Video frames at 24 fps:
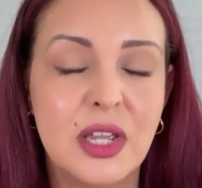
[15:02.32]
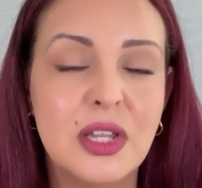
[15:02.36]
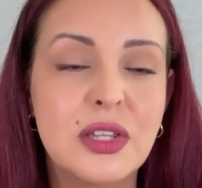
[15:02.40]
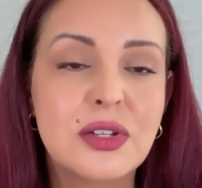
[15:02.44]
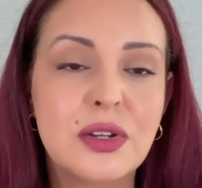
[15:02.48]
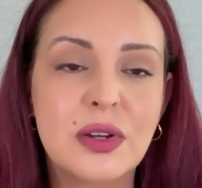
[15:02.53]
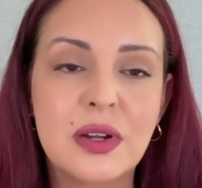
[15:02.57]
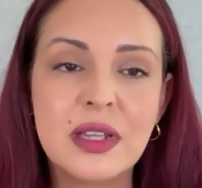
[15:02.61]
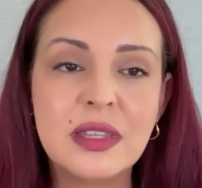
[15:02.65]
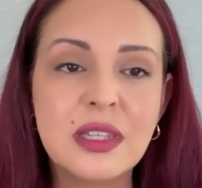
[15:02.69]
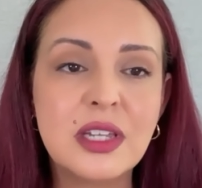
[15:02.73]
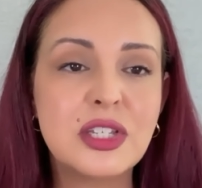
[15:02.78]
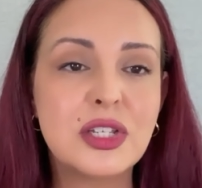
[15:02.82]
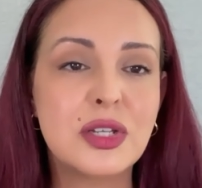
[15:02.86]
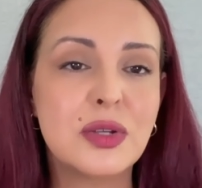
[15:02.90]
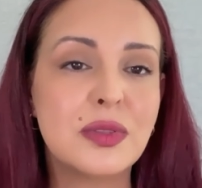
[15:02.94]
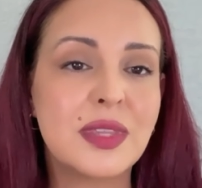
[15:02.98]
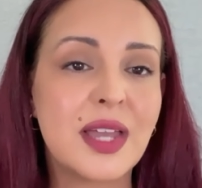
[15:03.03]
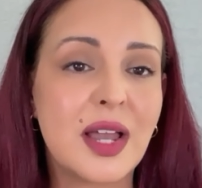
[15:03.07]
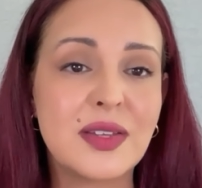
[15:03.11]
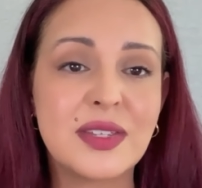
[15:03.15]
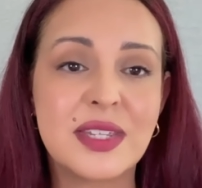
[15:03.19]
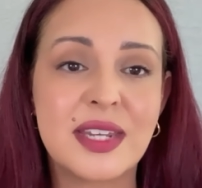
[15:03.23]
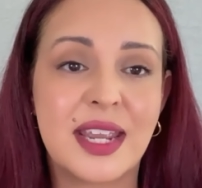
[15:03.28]
During the
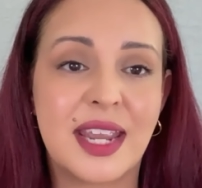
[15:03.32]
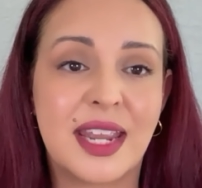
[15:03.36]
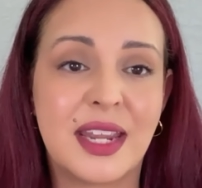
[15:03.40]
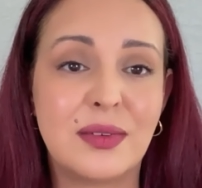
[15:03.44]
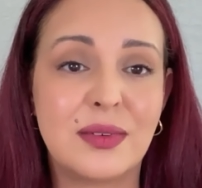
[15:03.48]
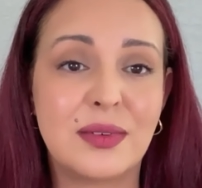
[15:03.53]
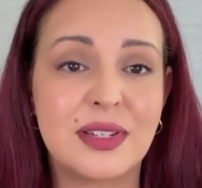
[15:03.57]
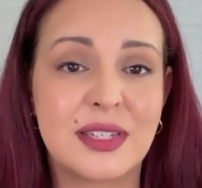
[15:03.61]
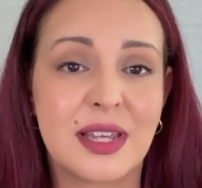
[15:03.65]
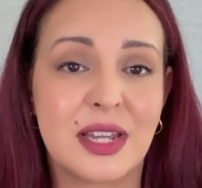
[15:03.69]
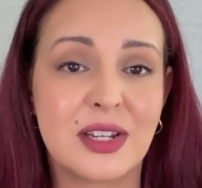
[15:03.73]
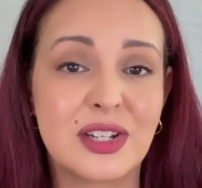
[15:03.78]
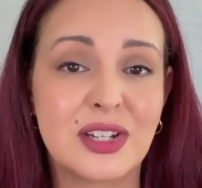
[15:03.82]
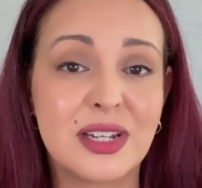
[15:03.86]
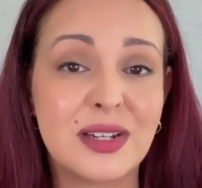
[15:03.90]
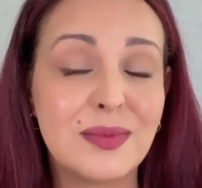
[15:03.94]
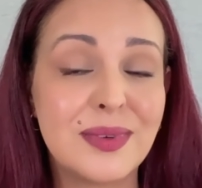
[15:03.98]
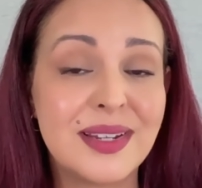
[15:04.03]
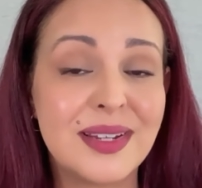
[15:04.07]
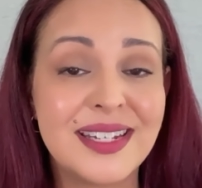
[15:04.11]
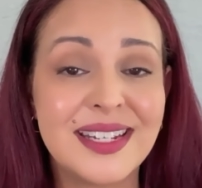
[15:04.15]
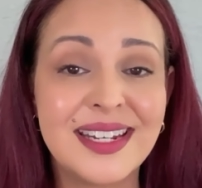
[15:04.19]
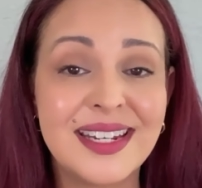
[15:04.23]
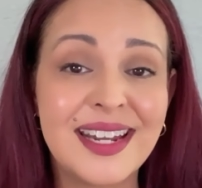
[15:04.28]
2008
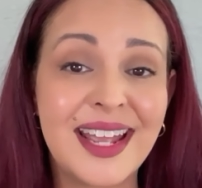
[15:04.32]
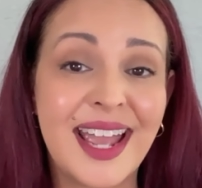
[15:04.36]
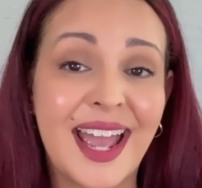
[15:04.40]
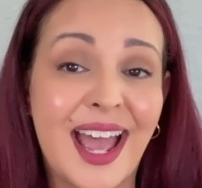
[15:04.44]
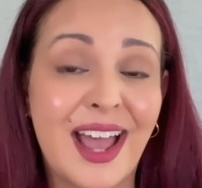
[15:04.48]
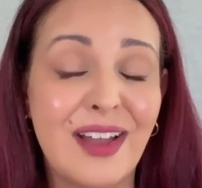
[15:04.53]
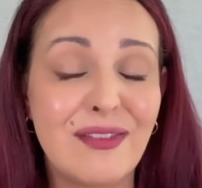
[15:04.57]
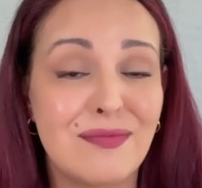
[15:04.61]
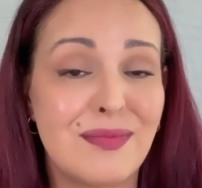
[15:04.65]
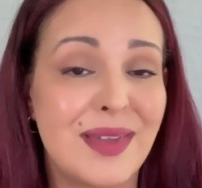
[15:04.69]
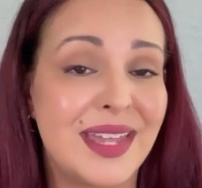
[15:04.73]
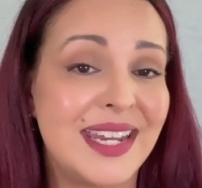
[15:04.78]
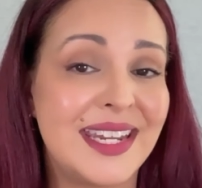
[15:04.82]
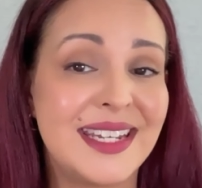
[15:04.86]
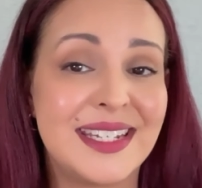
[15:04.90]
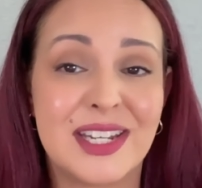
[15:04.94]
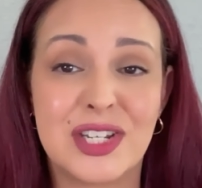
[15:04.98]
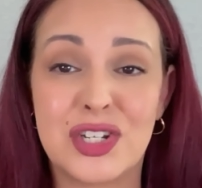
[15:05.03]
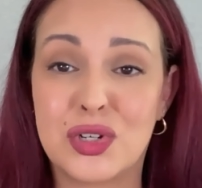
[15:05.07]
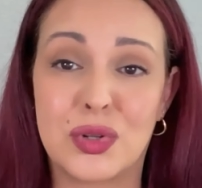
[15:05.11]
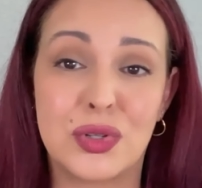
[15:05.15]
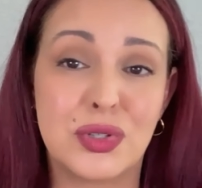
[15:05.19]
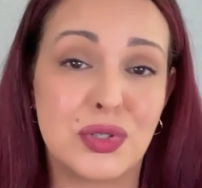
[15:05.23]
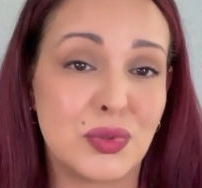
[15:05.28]
recession, we didn't have many
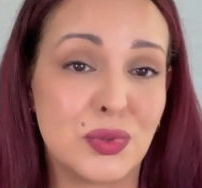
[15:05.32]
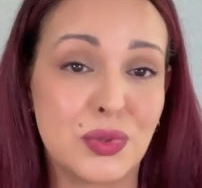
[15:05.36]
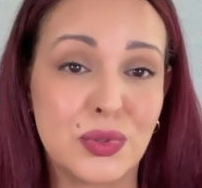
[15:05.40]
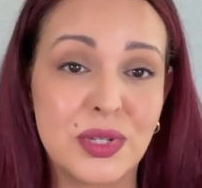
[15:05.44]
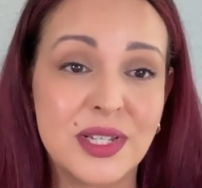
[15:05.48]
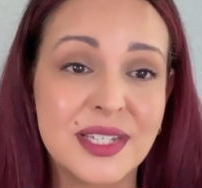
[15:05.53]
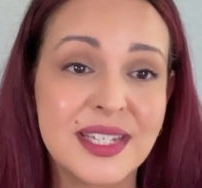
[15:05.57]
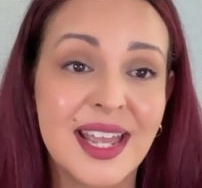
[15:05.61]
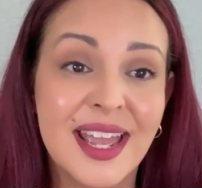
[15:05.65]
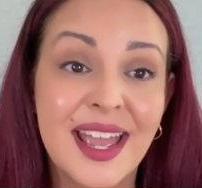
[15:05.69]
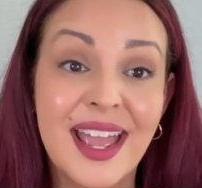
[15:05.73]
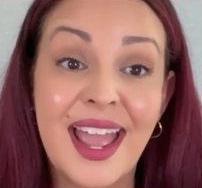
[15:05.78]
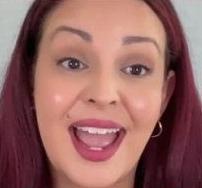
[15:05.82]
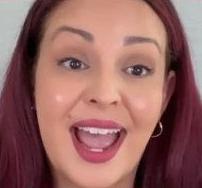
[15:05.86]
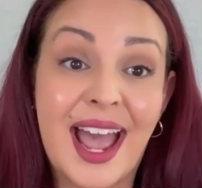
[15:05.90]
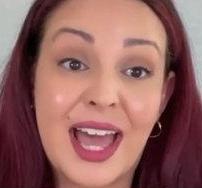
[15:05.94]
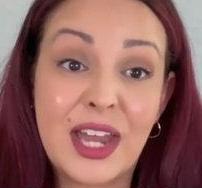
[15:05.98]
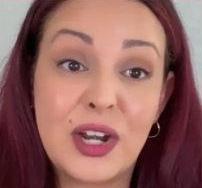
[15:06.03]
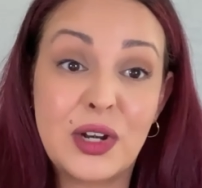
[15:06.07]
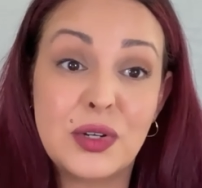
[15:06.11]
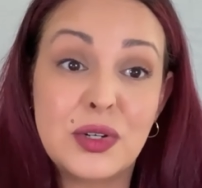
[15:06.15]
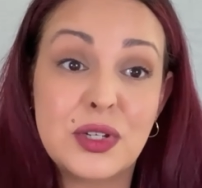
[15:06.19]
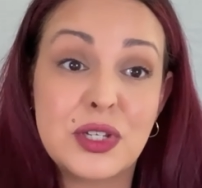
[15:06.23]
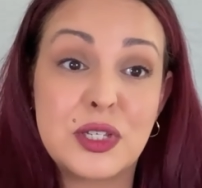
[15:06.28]
digital tools
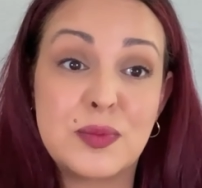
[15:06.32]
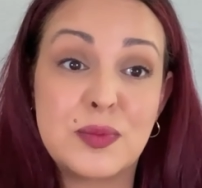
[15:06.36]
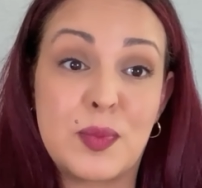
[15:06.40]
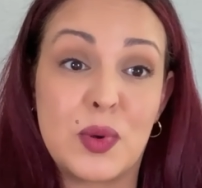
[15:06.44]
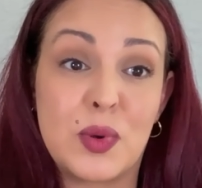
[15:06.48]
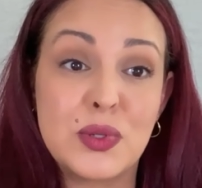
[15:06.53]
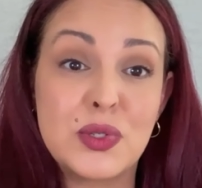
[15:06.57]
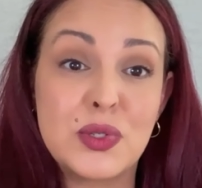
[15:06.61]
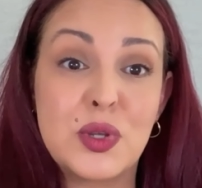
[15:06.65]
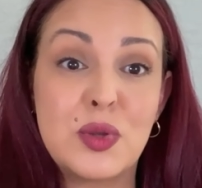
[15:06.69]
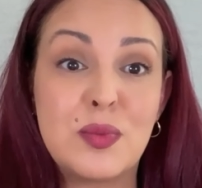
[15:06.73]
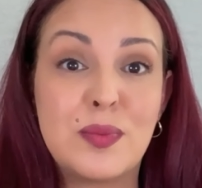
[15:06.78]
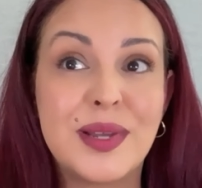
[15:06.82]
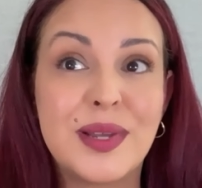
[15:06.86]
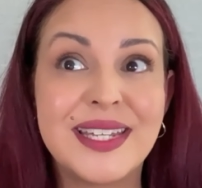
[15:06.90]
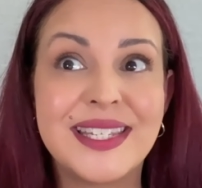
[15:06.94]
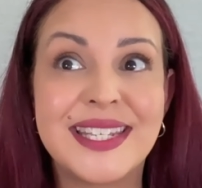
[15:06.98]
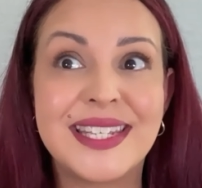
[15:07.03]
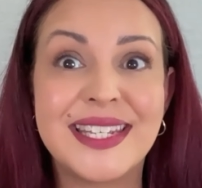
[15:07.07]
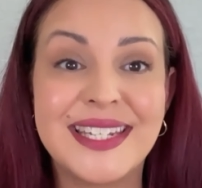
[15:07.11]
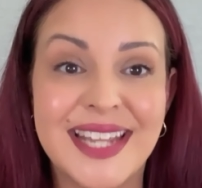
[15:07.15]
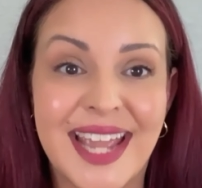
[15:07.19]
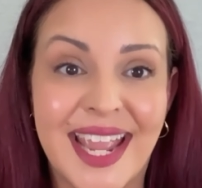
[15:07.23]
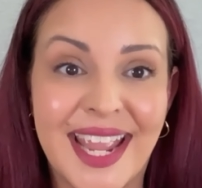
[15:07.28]
at our disposal, but
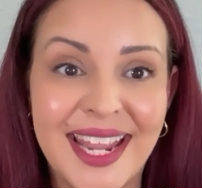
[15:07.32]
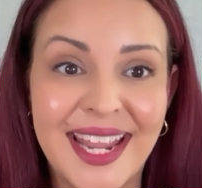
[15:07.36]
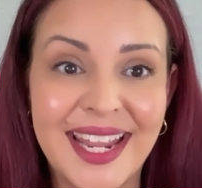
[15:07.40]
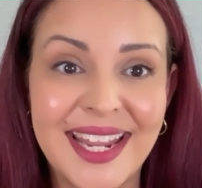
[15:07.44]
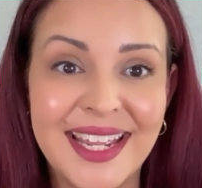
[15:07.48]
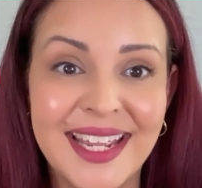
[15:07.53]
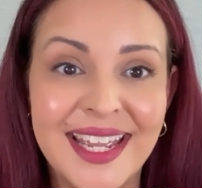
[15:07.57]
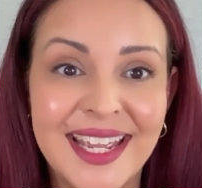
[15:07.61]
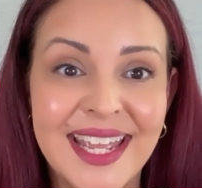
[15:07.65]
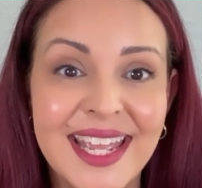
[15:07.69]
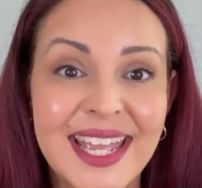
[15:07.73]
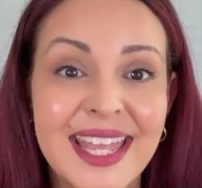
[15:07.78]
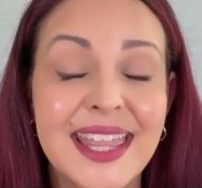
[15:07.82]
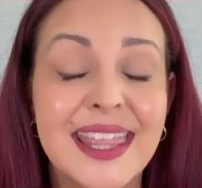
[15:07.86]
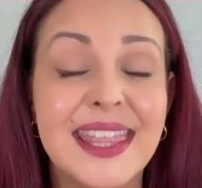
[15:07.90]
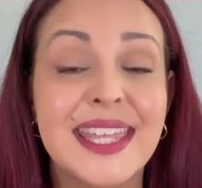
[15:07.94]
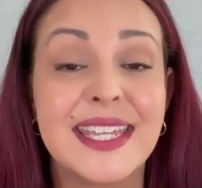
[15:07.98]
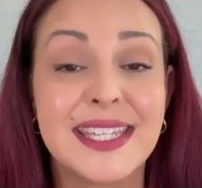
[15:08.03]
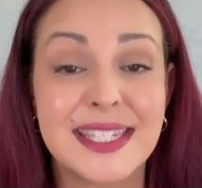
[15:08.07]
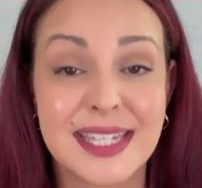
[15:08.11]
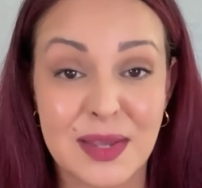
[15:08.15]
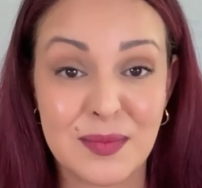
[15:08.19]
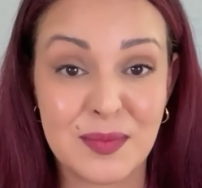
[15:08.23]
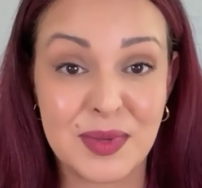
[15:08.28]
today,
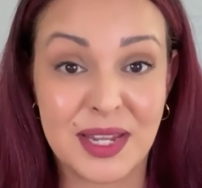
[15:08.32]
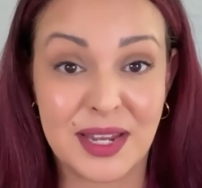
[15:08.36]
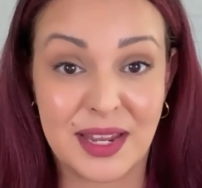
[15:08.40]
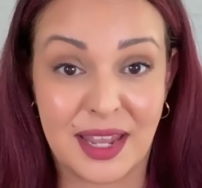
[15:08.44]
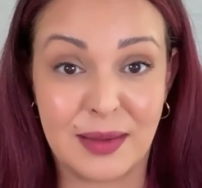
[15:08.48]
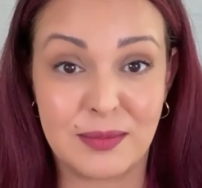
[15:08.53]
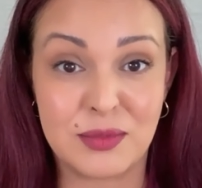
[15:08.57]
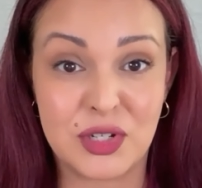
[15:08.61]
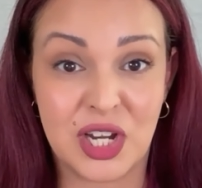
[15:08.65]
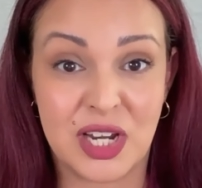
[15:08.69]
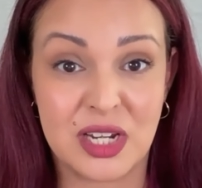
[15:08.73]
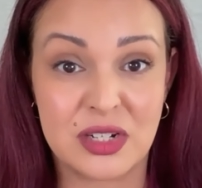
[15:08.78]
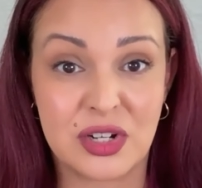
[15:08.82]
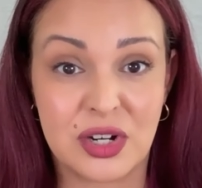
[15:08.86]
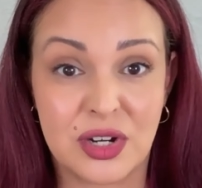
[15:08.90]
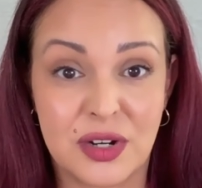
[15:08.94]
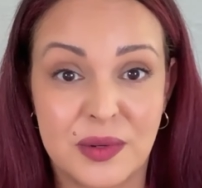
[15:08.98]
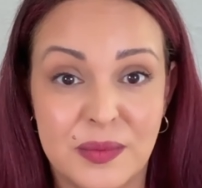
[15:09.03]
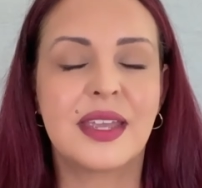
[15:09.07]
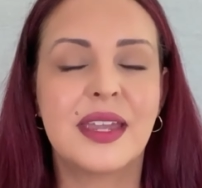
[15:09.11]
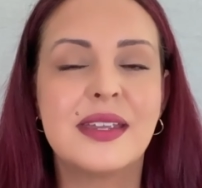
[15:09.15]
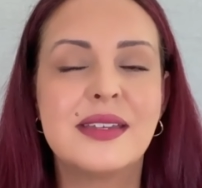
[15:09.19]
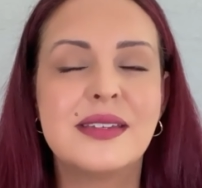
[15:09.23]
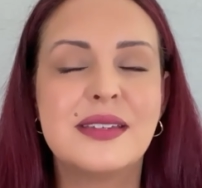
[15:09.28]
these can be a game
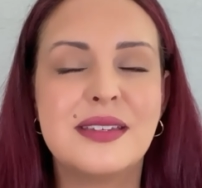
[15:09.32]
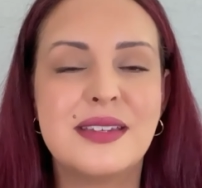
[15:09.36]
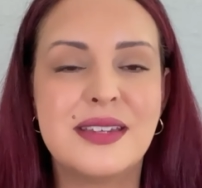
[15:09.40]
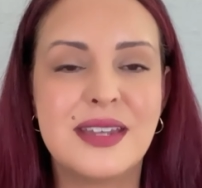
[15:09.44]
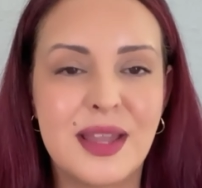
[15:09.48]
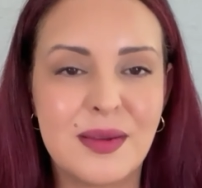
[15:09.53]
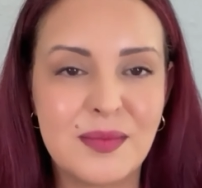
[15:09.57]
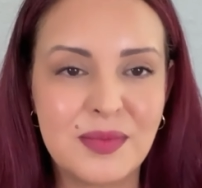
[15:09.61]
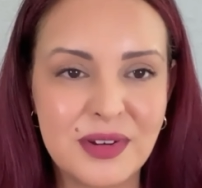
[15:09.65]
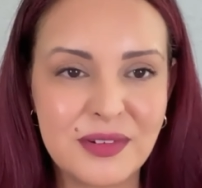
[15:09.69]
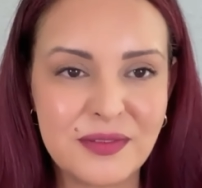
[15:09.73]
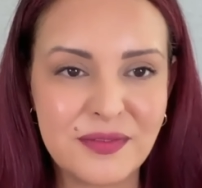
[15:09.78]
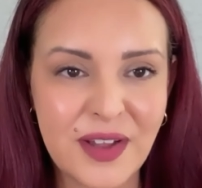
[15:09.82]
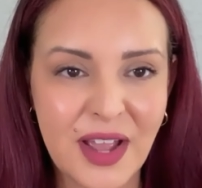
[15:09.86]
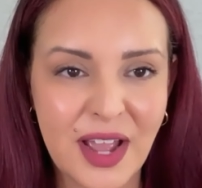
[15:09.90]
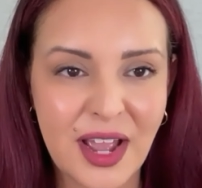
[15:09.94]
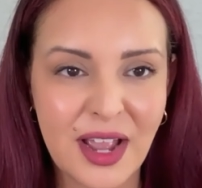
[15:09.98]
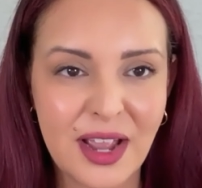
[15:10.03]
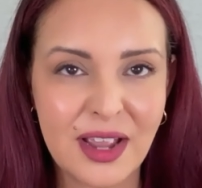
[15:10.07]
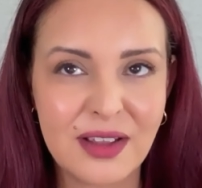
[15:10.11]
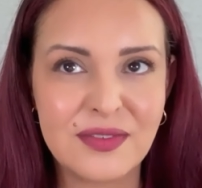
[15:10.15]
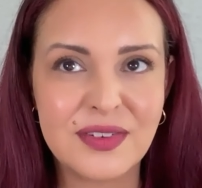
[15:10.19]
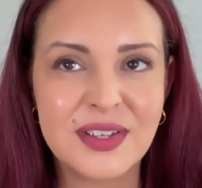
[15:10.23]
changer. Number five,